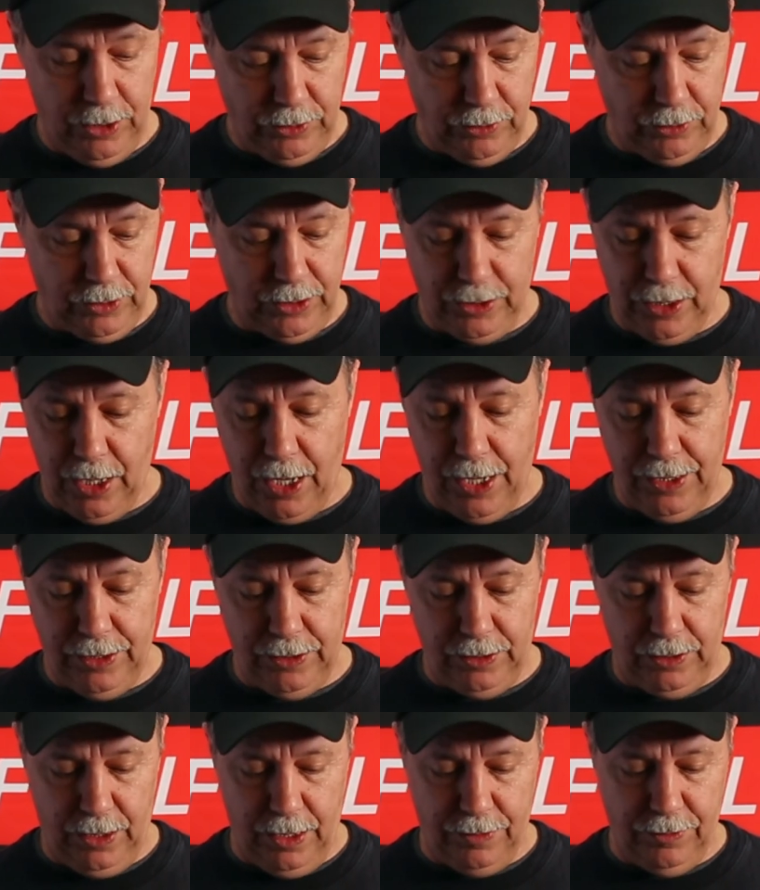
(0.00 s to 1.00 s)
You can cut
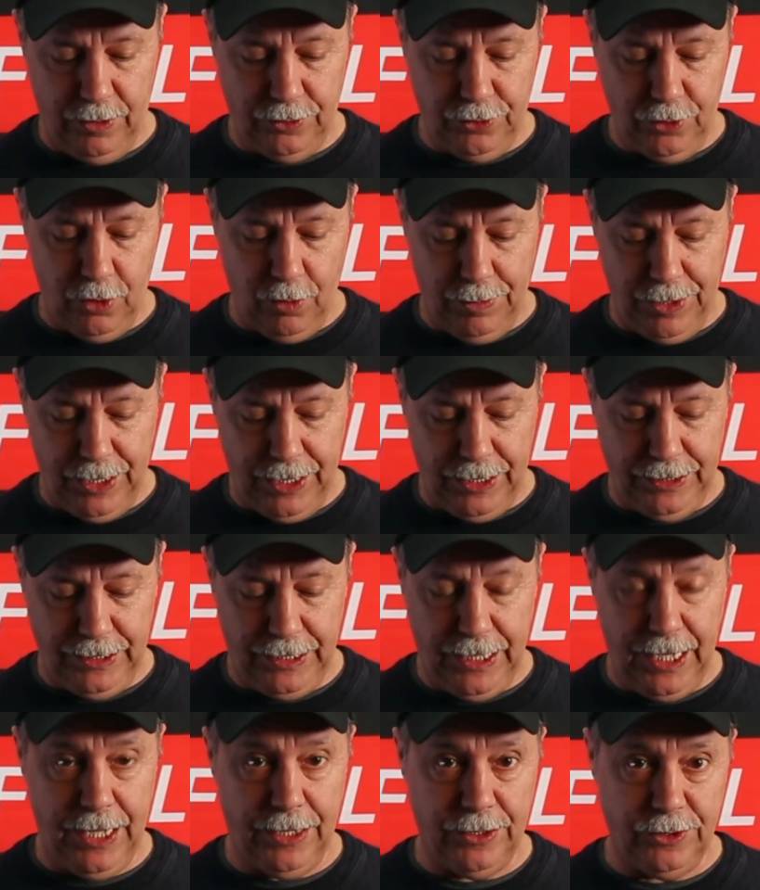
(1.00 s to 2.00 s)
it and then terminate
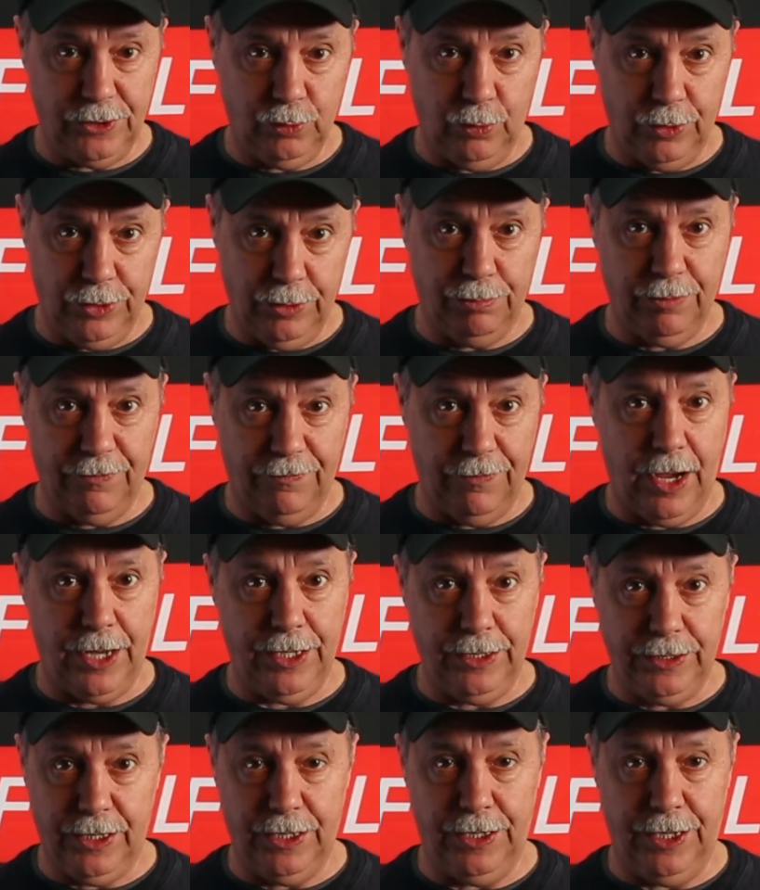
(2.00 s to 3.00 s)
the ends with the
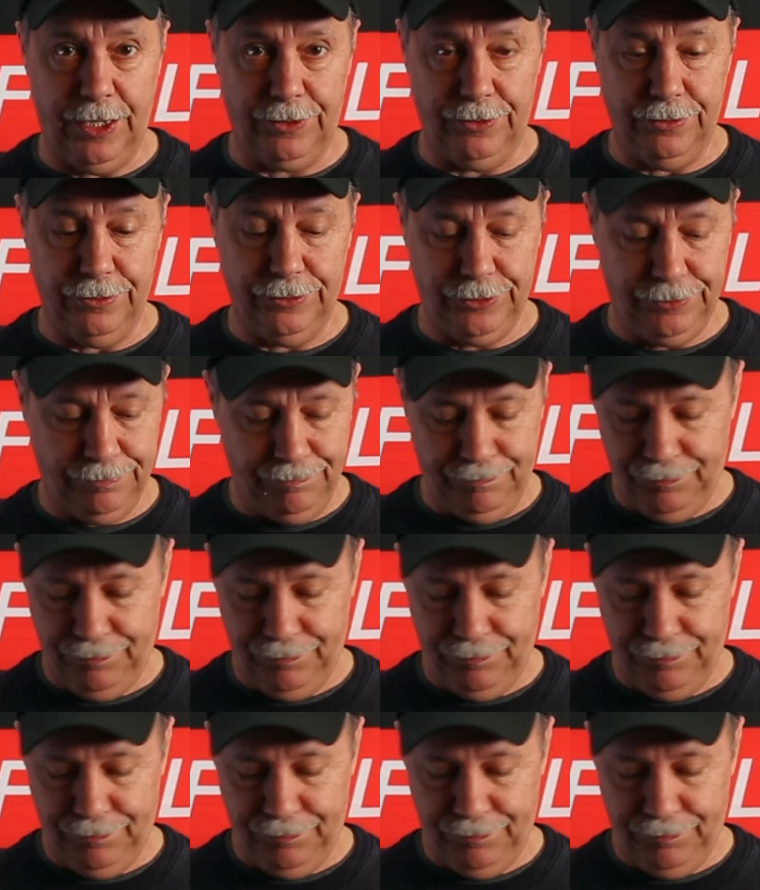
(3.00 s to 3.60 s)
provided connectors.